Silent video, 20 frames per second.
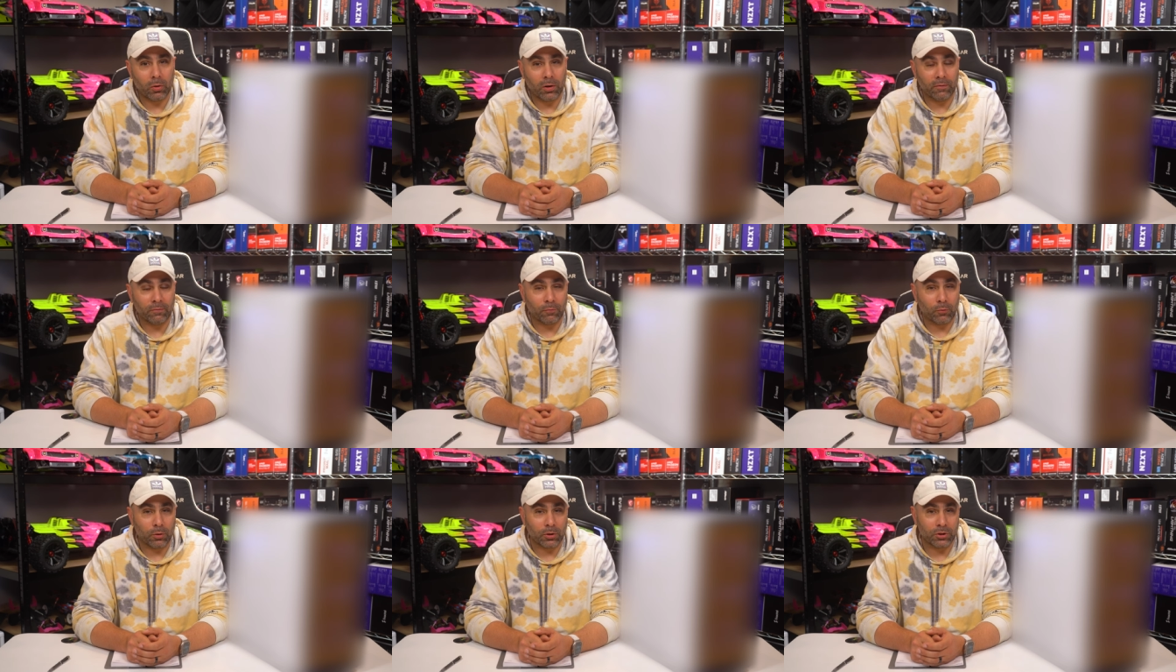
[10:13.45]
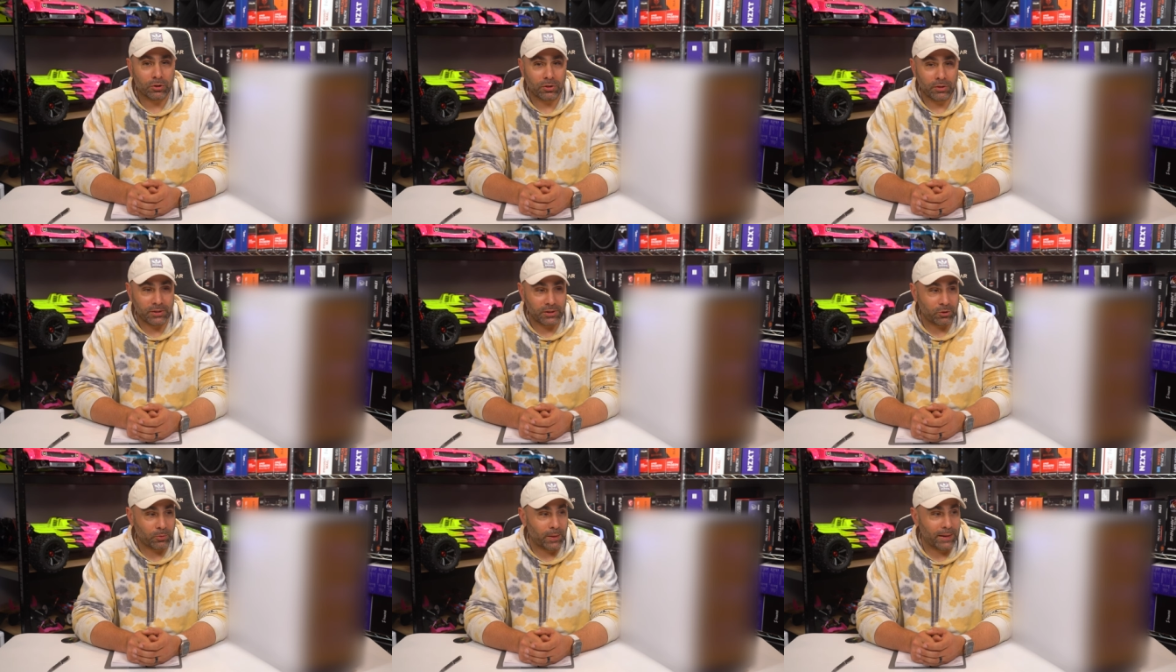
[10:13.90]

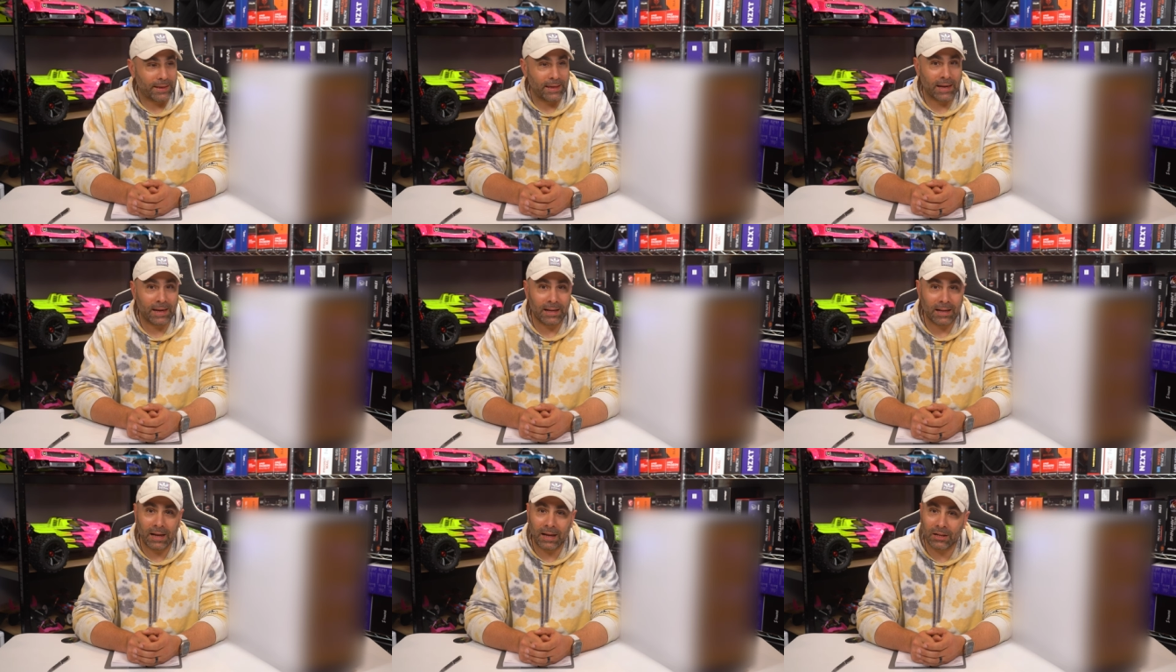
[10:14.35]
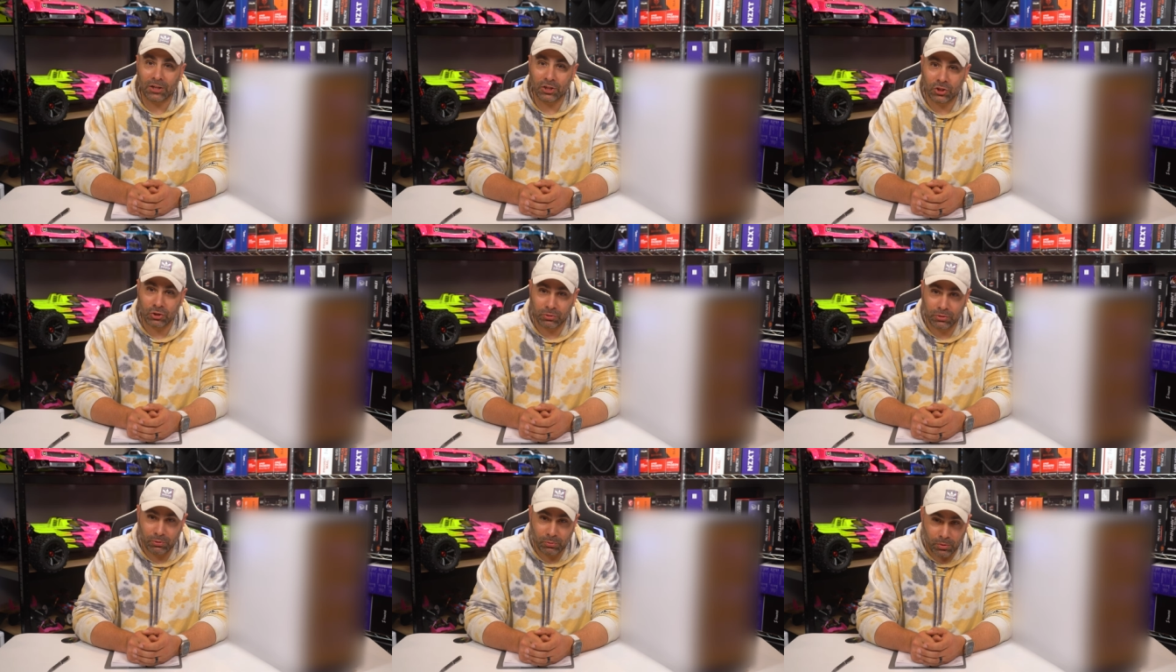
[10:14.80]
unfortunately, so I cannot
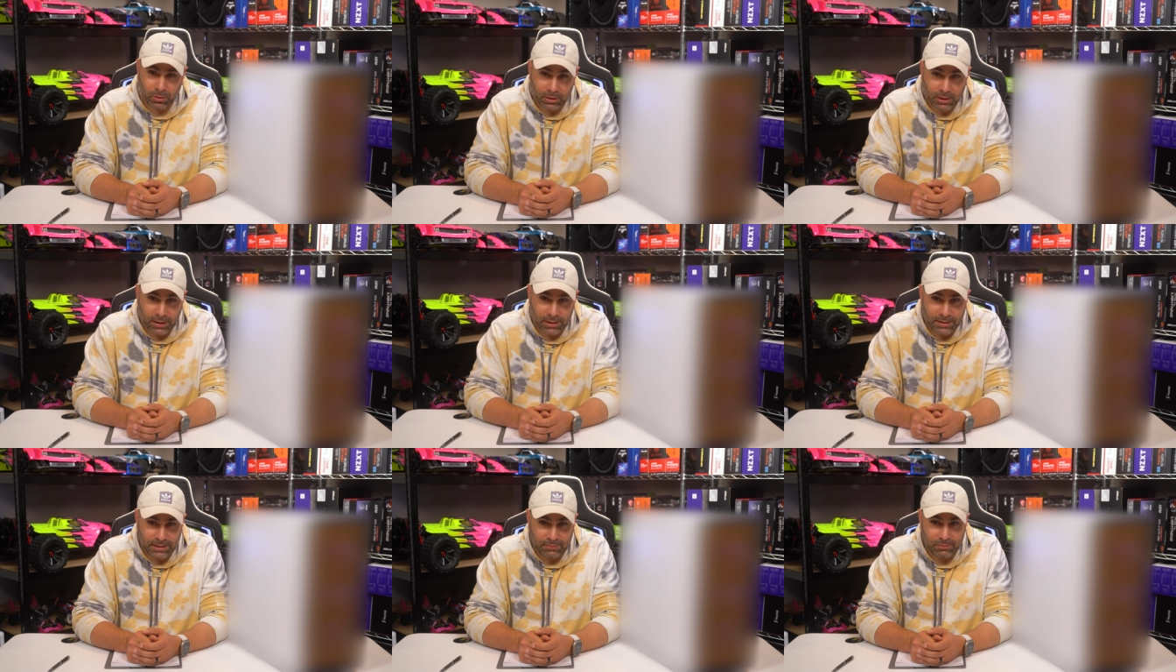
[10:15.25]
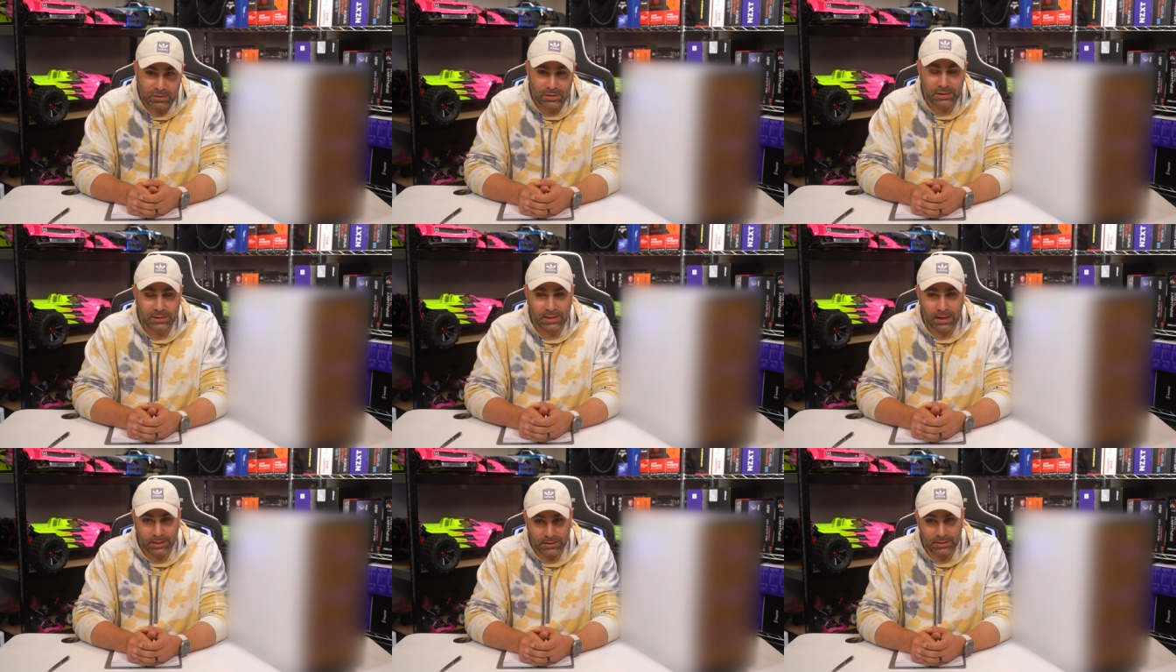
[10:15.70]
show you all kinds of
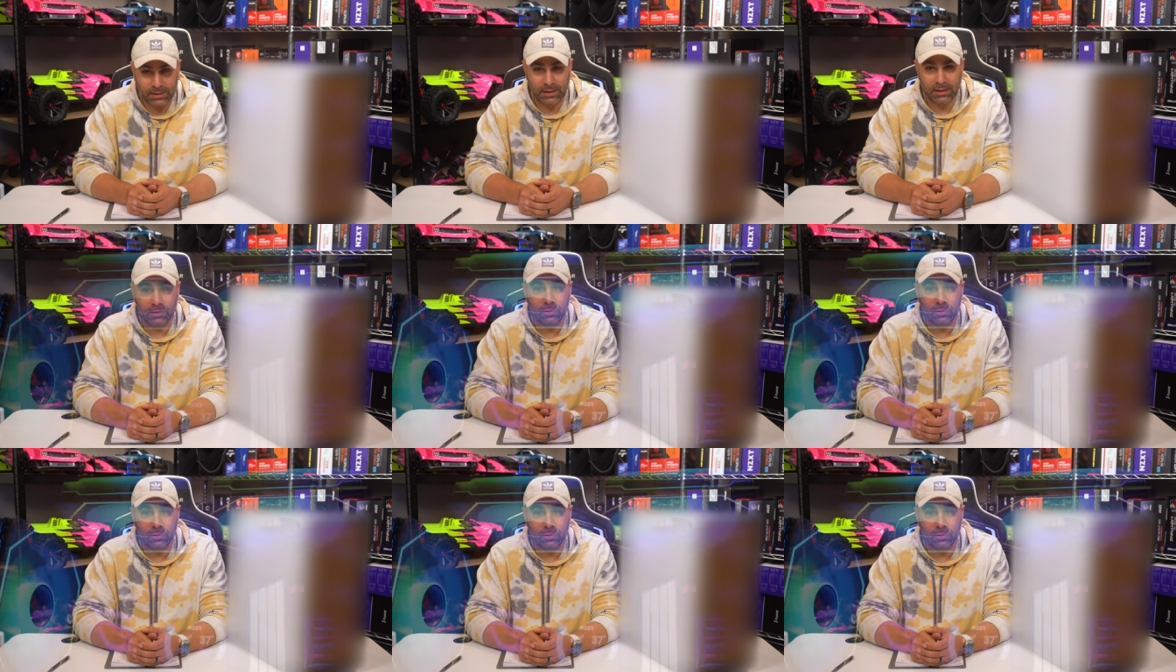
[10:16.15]
sexy